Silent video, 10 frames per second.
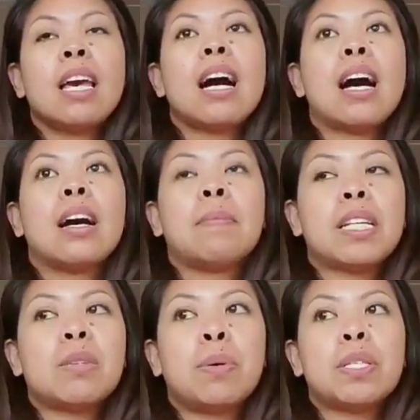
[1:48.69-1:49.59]
And
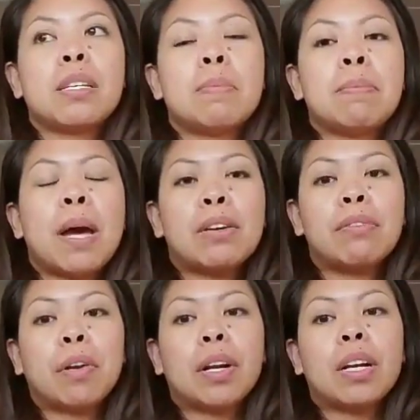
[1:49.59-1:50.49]
it's supposed to be better
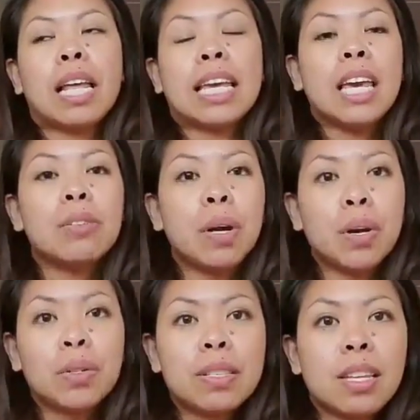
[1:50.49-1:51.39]
for like
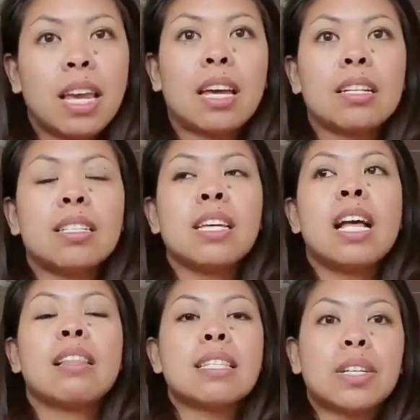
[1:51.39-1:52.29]
ingrowns and
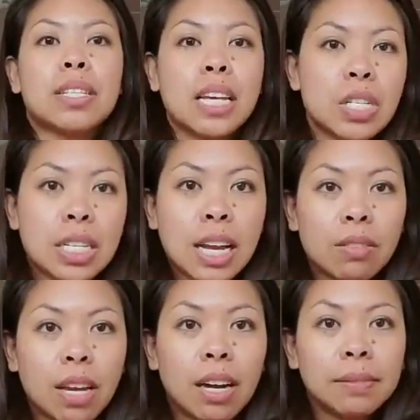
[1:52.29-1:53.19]
less irritation
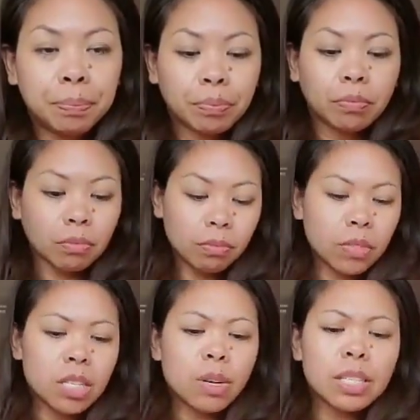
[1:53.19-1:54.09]
down there.
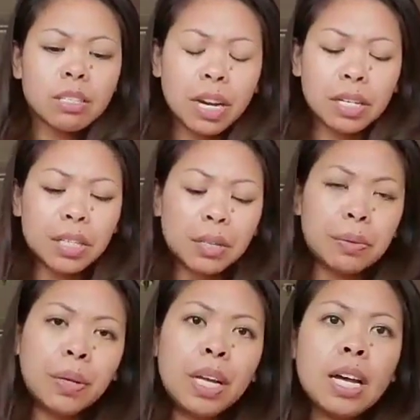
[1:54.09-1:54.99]
So I did try to
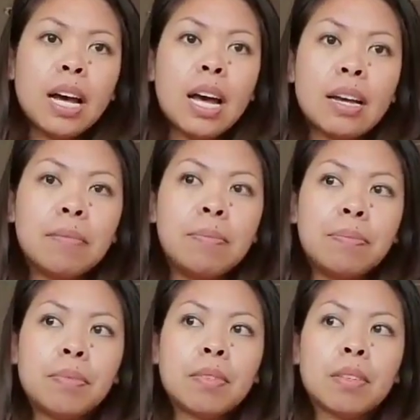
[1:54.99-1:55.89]
do
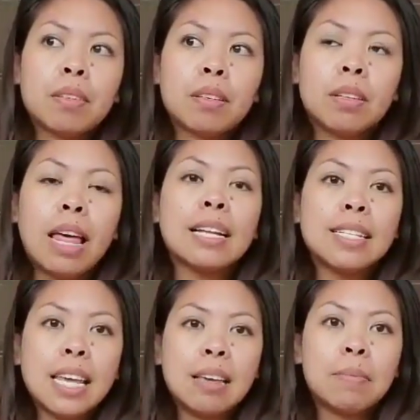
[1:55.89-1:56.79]
that
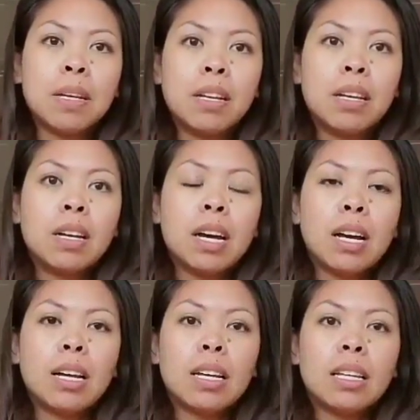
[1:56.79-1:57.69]
same,
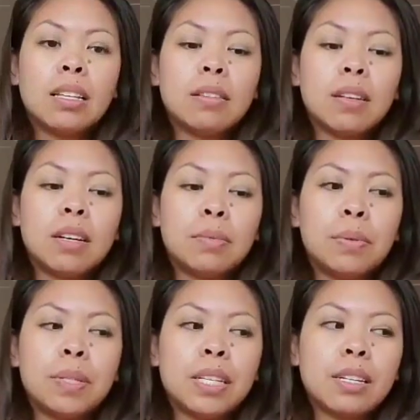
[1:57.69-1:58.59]

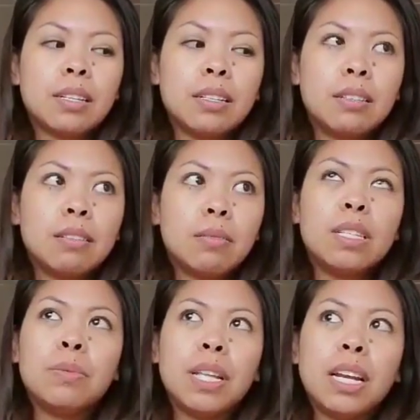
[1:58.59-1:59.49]
what was it? What
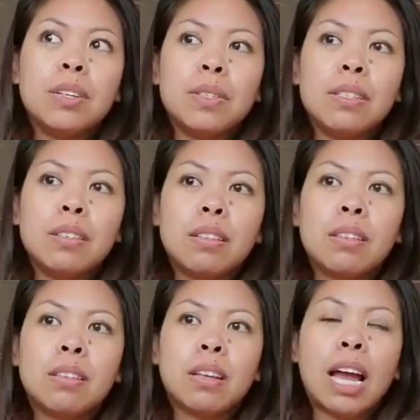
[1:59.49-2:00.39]
was the one that I used?
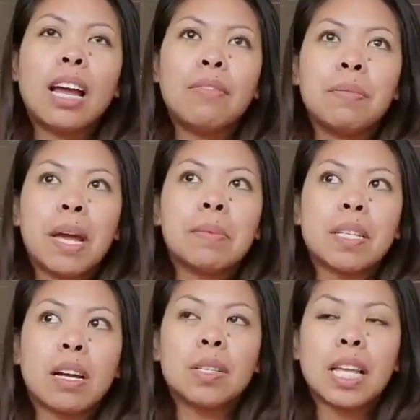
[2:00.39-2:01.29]
I got it from
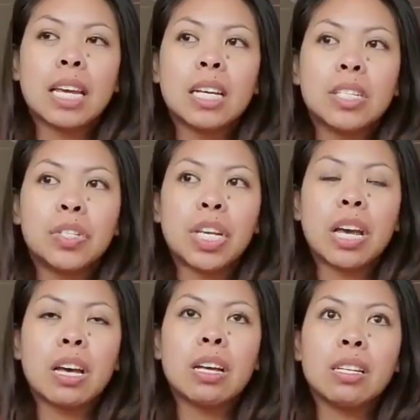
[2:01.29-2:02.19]
Amazon. It's like
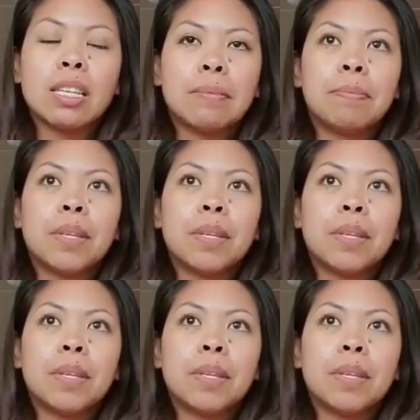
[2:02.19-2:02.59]
Gia something.